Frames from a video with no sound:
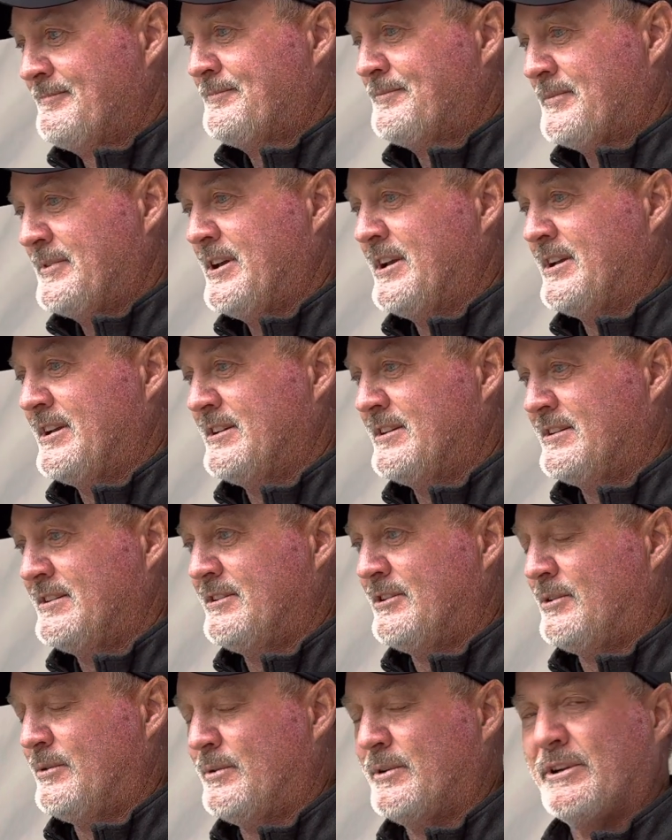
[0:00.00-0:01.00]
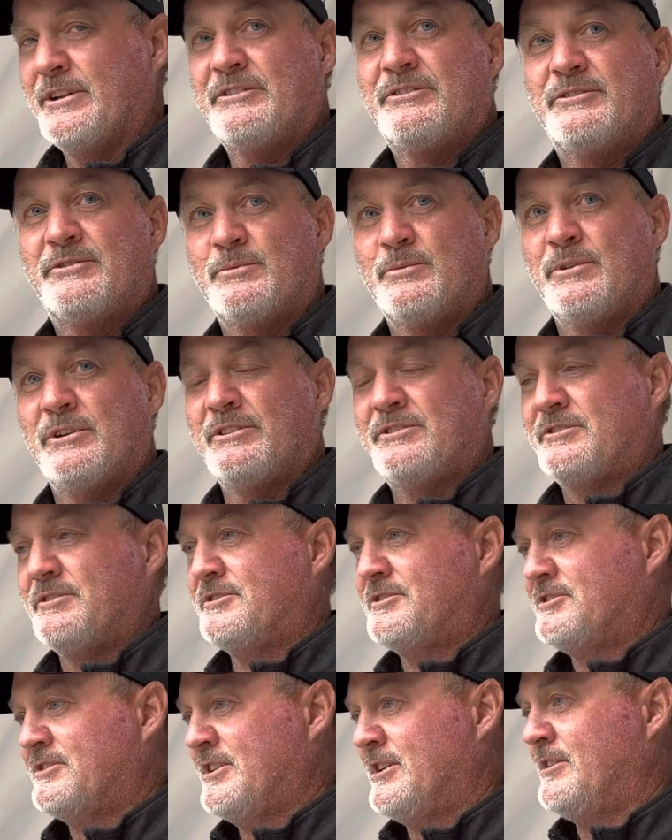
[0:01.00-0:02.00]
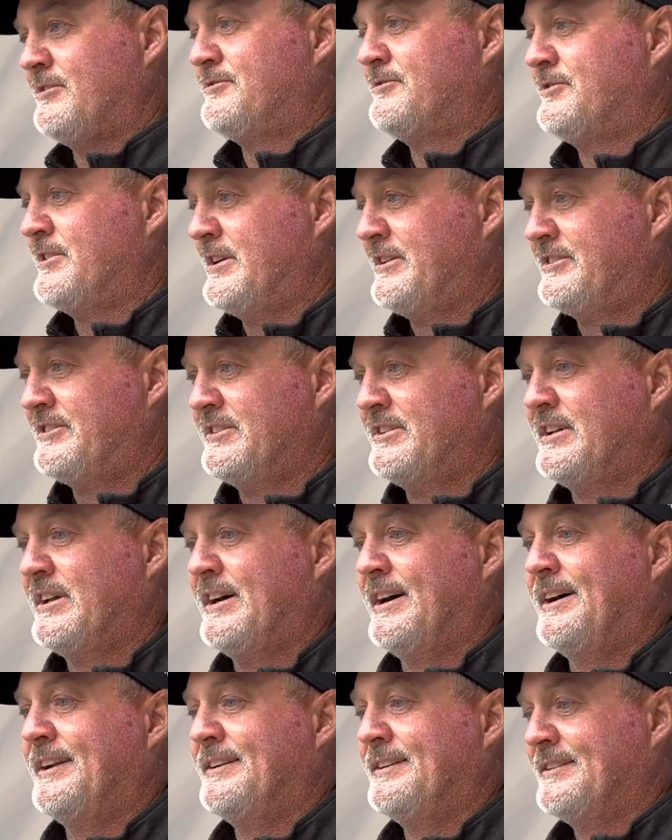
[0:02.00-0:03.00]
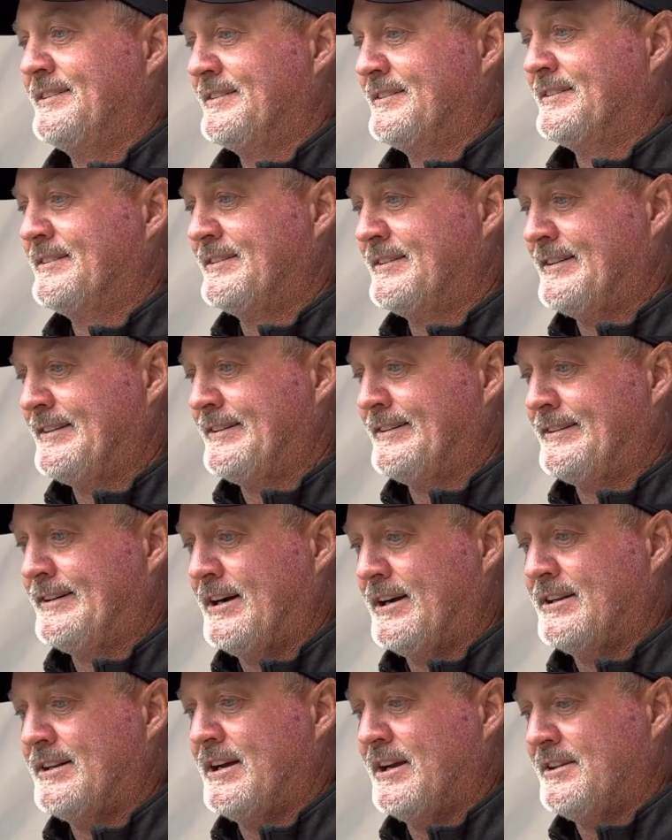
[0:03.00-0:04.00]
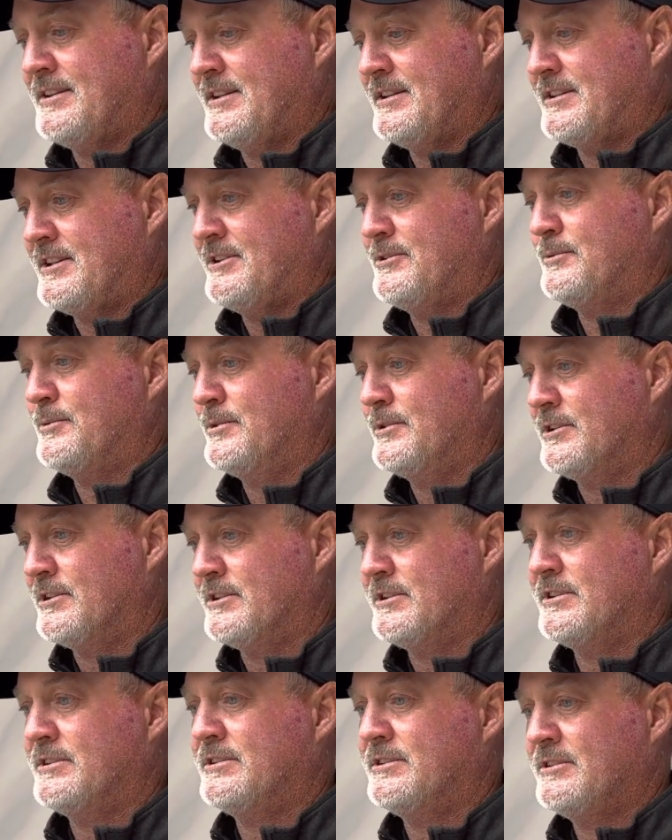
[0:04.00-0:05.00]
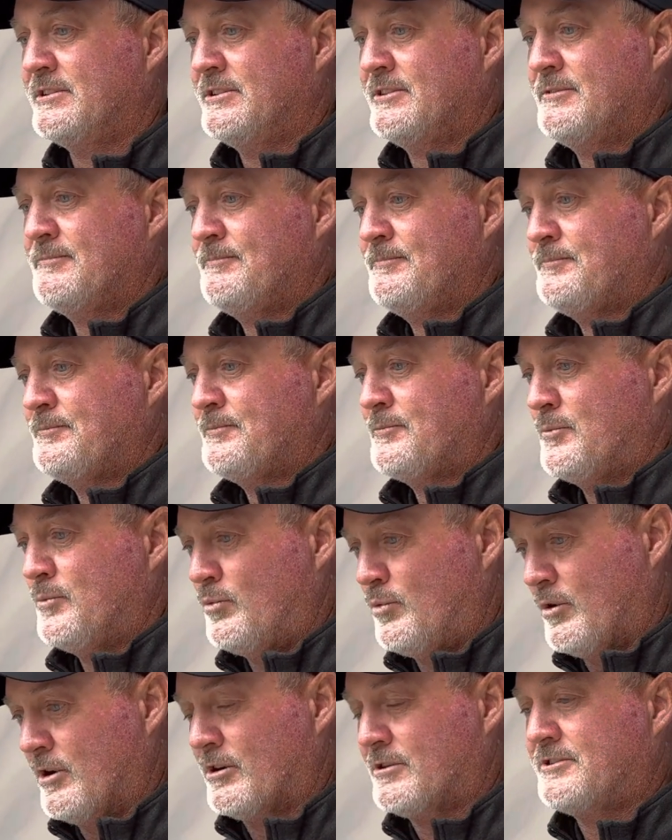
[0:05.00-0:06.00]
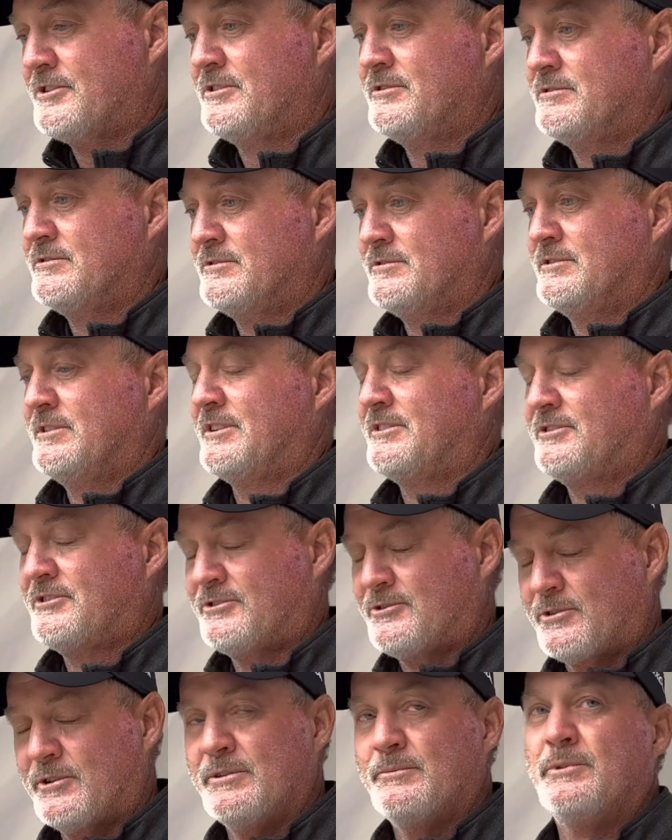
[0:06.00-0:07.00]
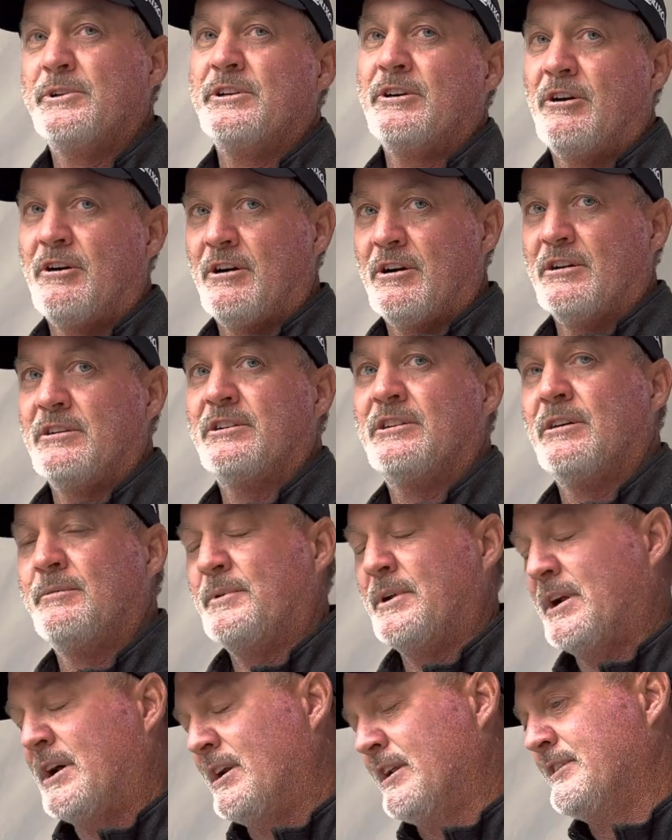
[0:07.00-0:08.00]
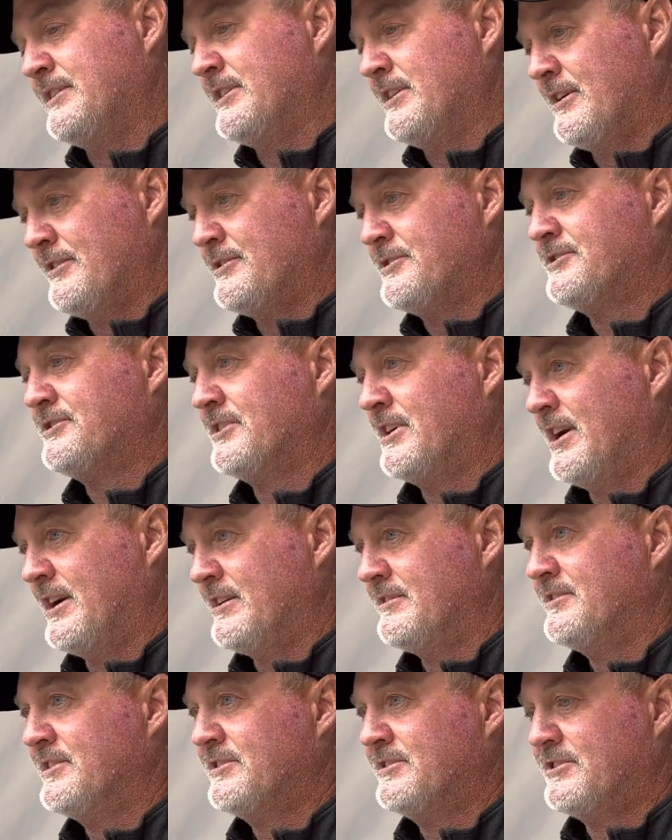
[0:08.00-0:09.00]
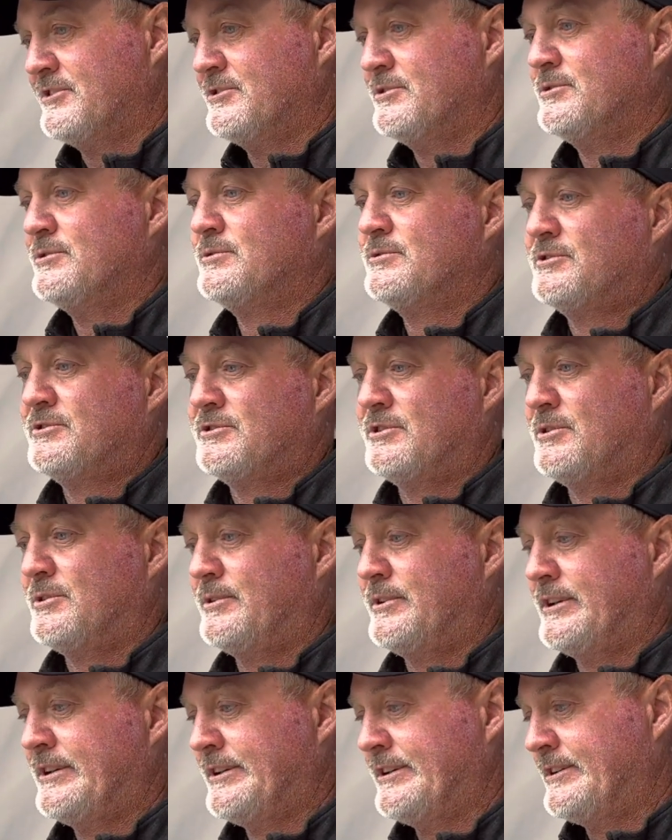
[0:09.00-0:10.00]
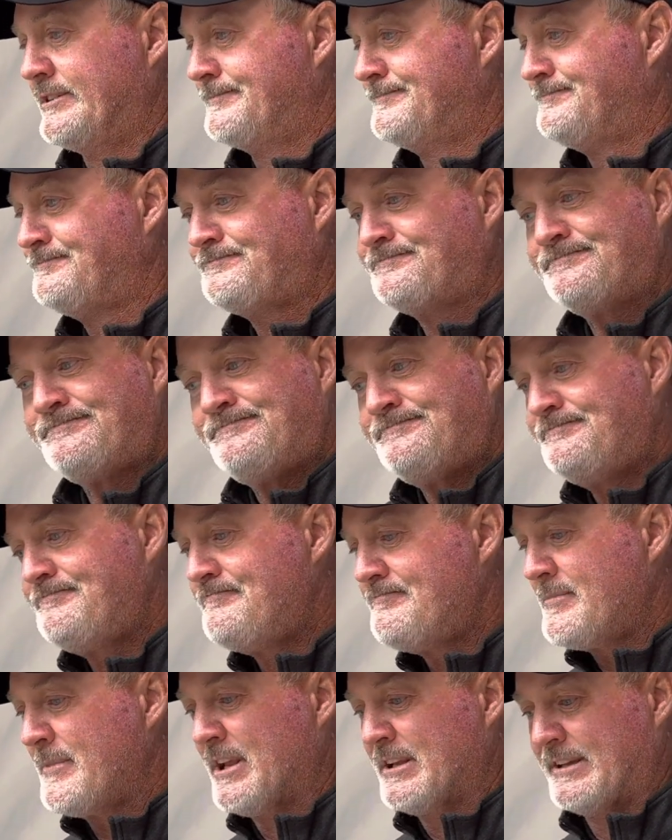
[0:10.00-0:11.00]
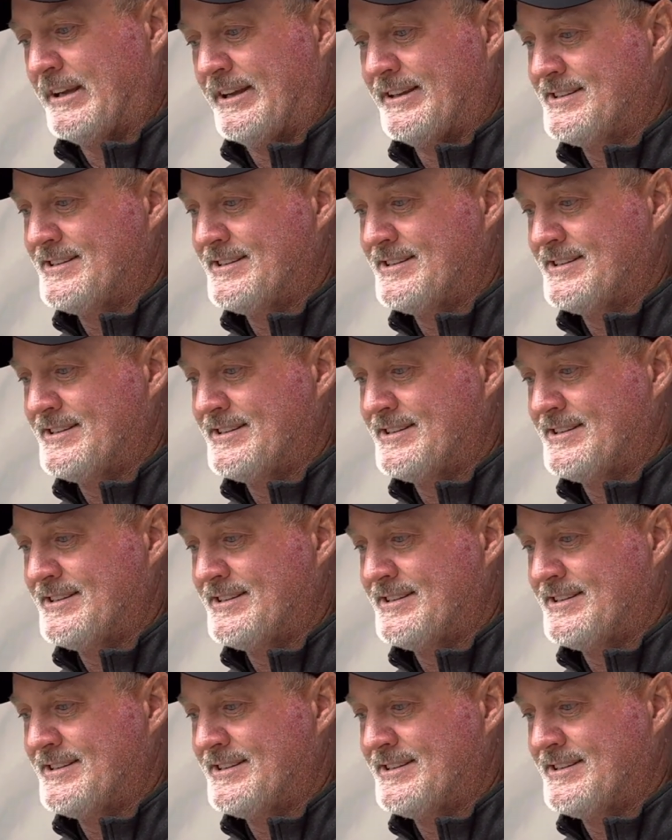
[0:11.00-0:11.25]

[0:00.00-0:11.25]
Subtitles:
yeah, you know, when it's yourself facing that, I think you really worked extremely hard coming out on the other side of it too. So yeah,